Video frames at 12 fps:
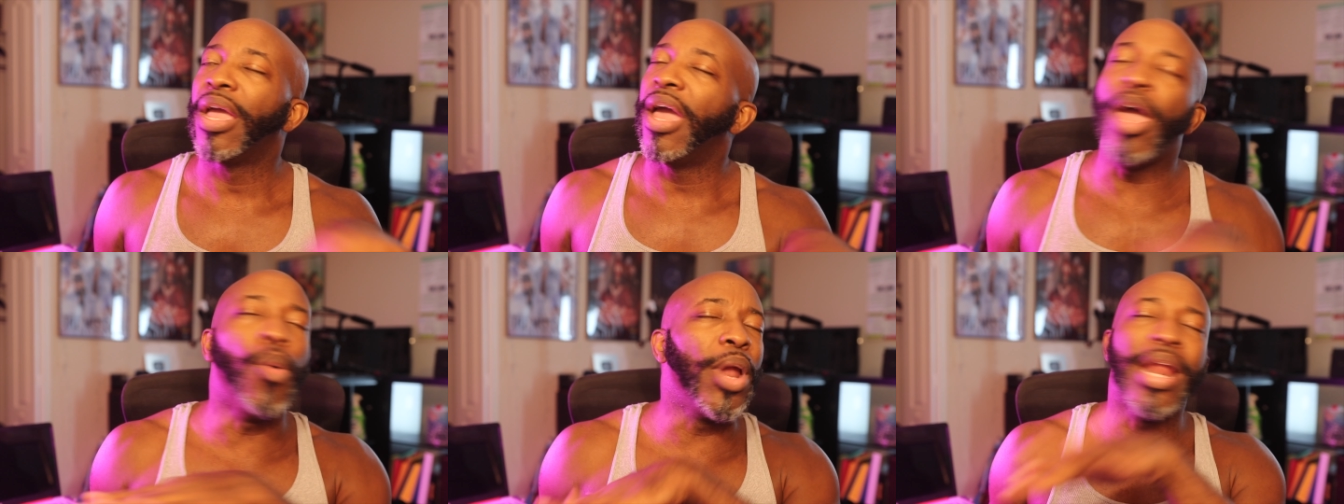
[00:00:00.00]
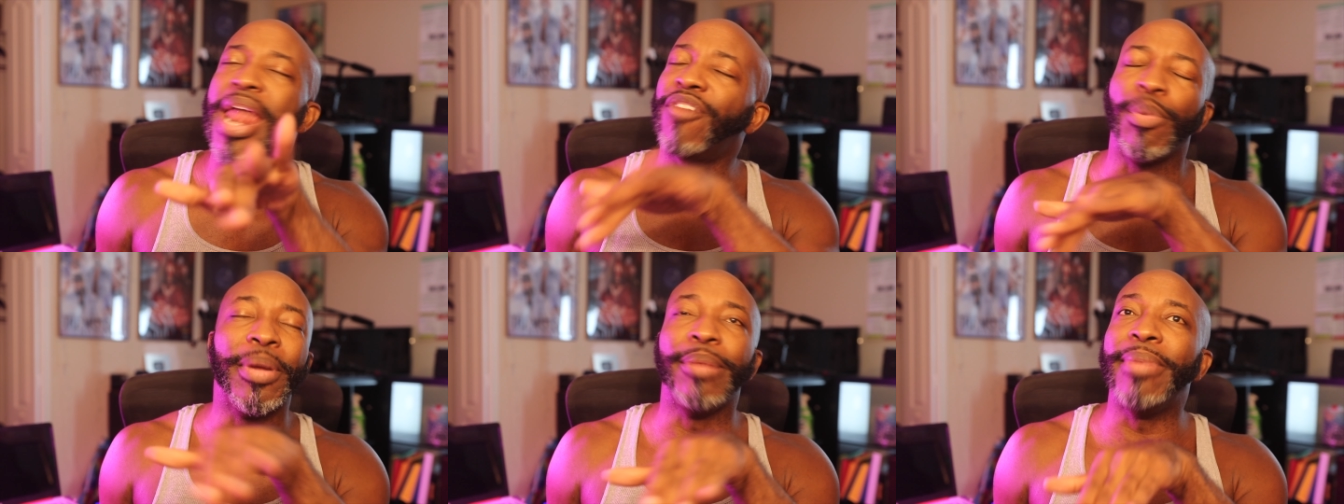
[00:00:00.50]
It would have
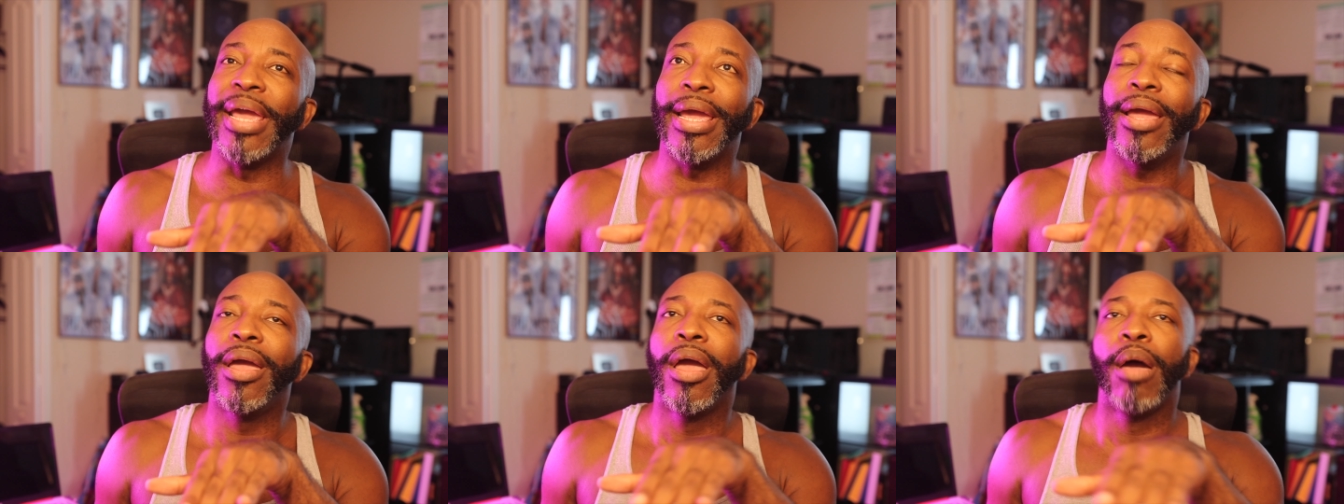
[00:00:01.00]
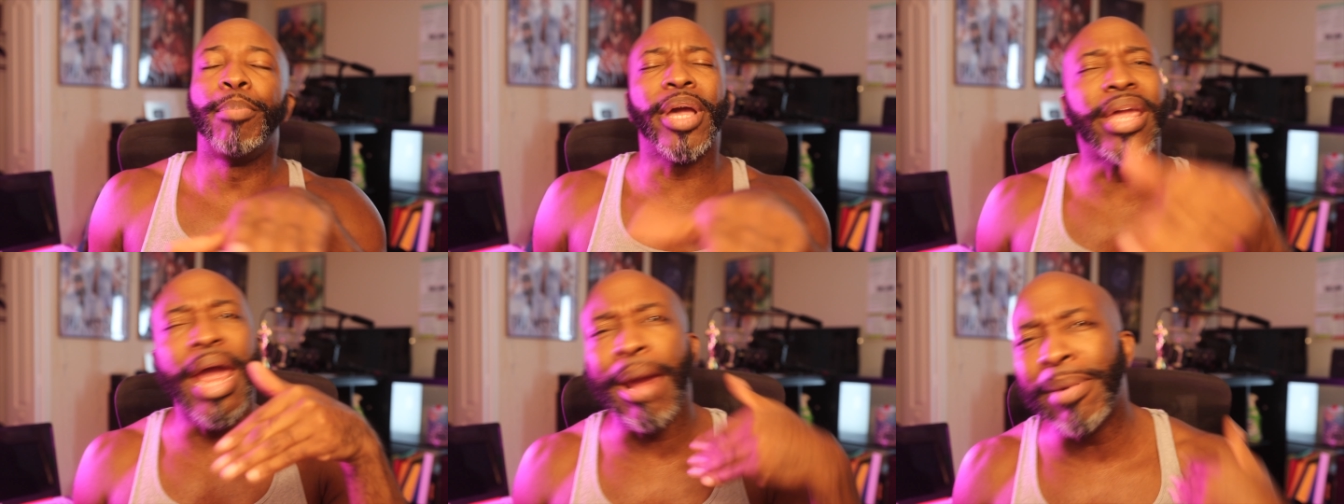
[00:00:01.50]
never been me. But
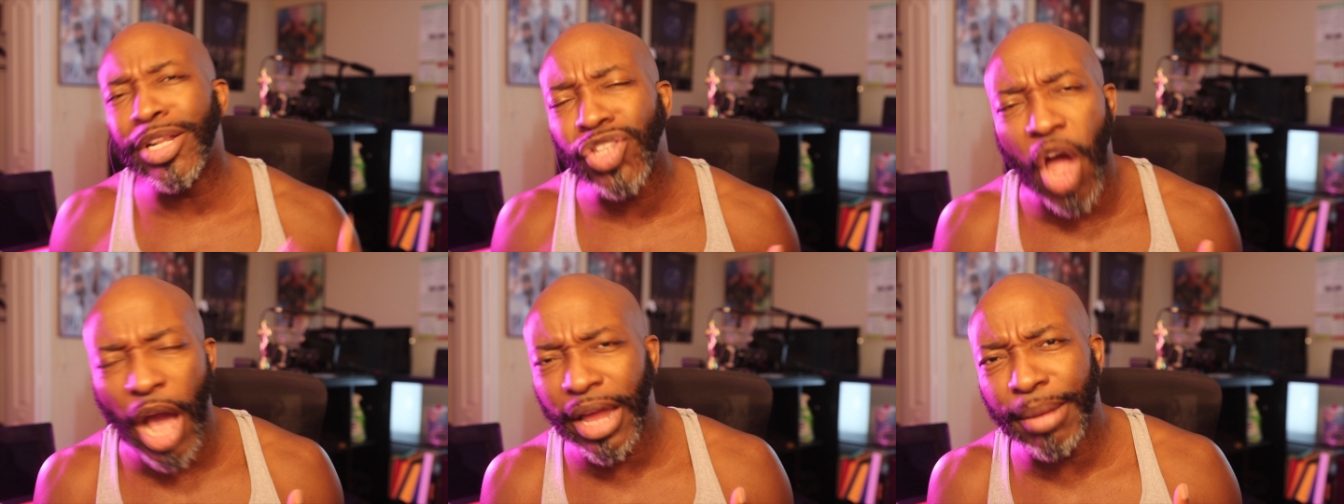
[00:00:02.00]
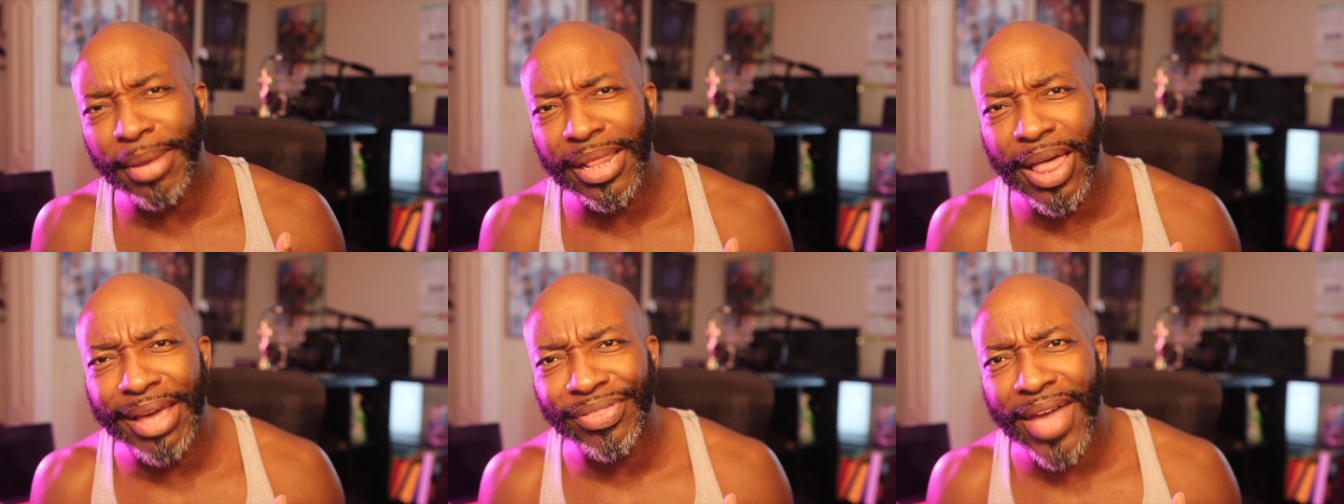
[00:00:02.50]
Cameron talking to me
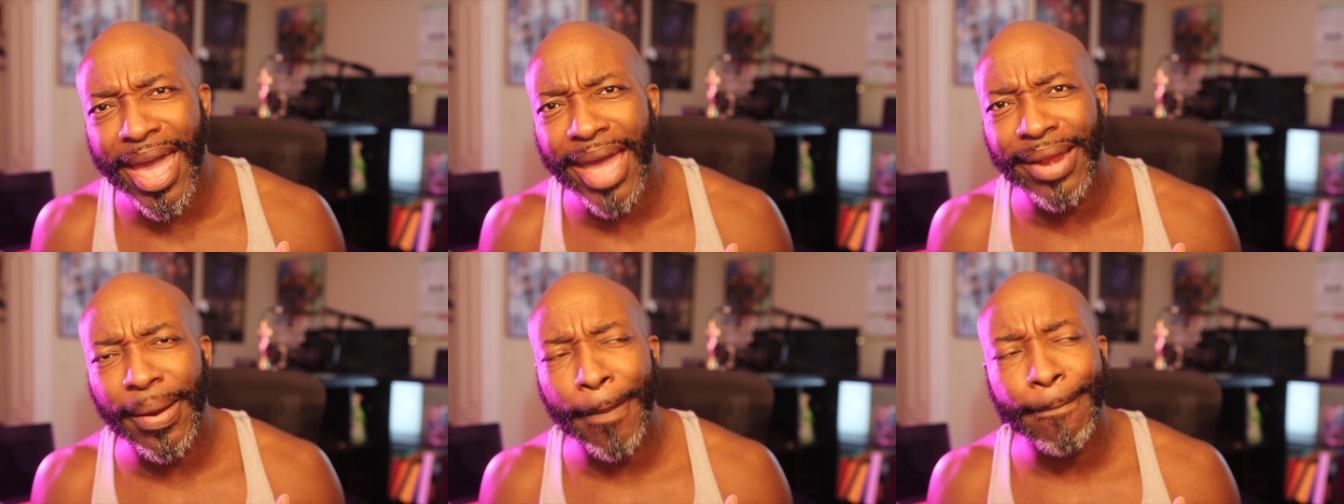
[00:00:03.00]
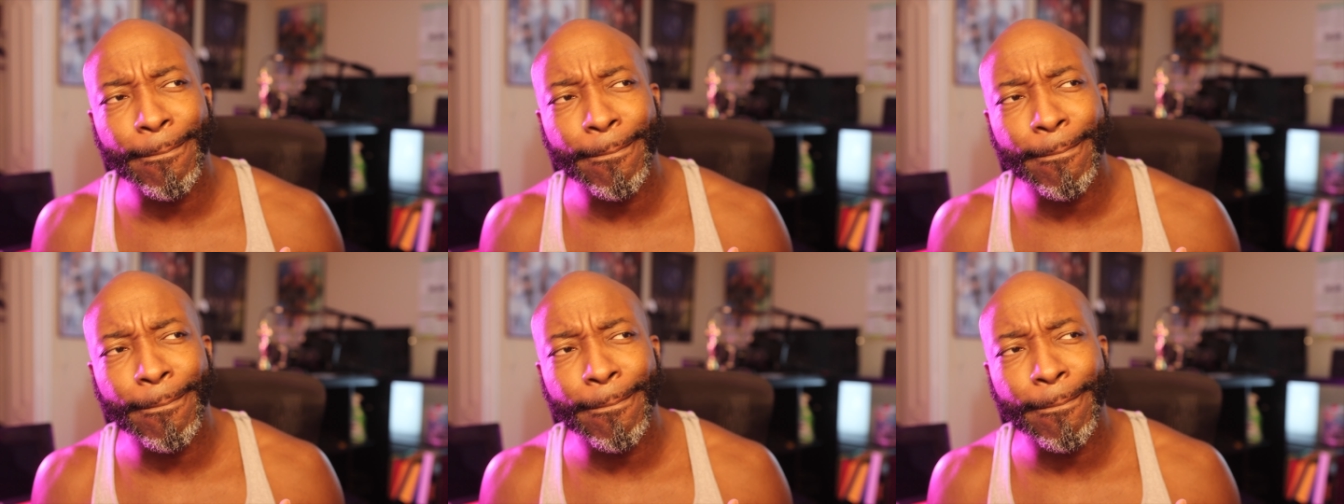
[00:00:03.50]
like that,